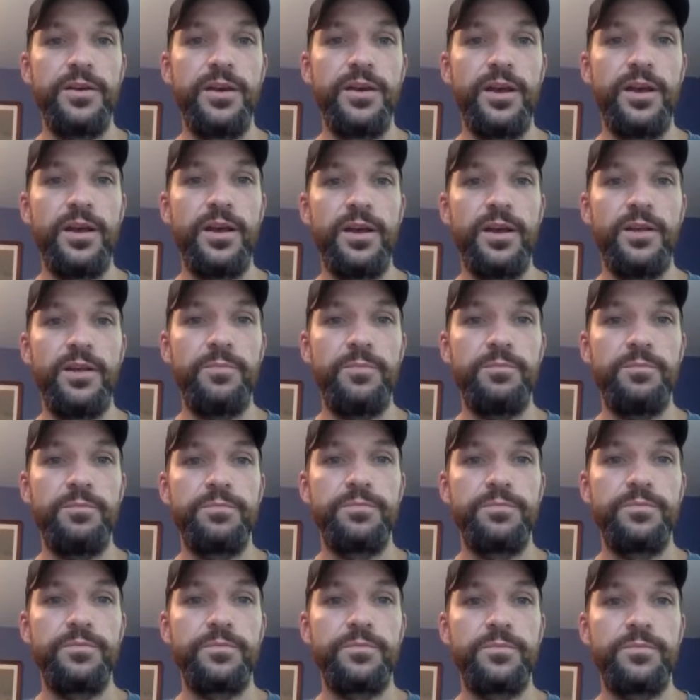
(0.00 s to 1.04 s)

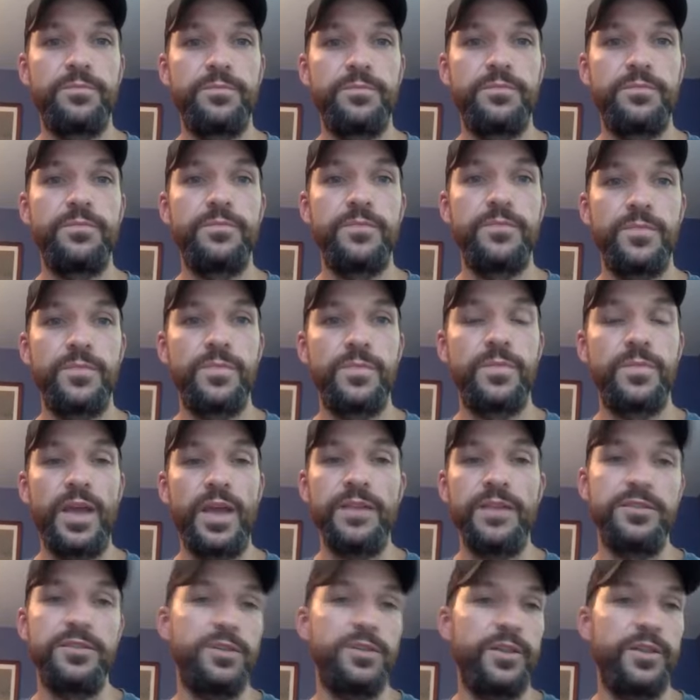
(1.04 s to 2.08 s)

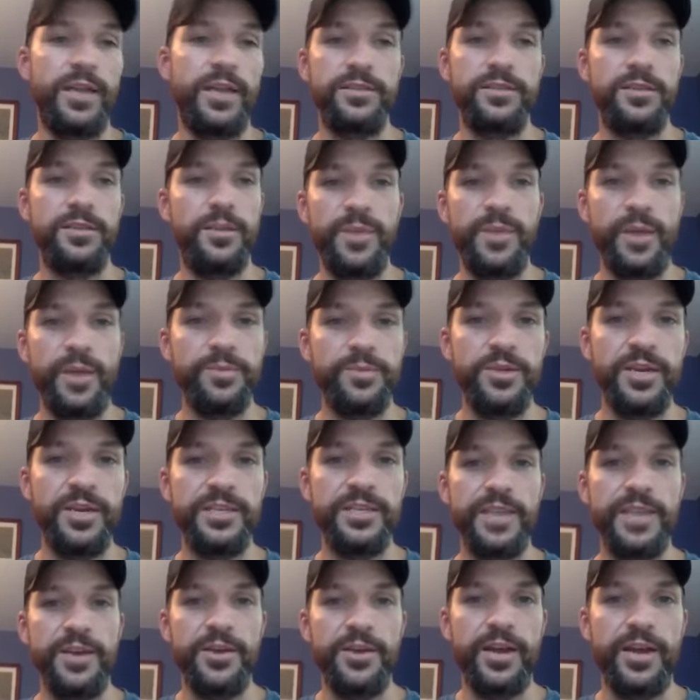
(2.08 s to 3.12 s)
And so that's going to be up to you guys
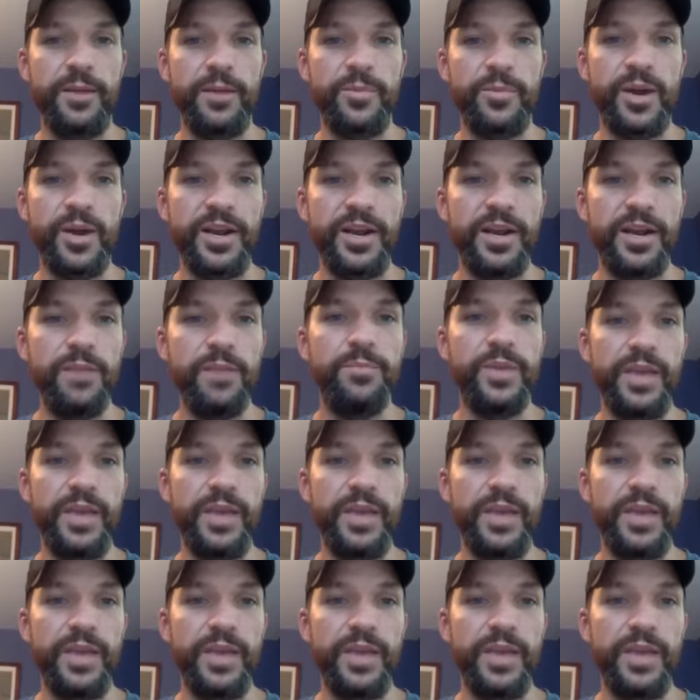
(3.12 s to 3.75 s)
how you kind of break it up.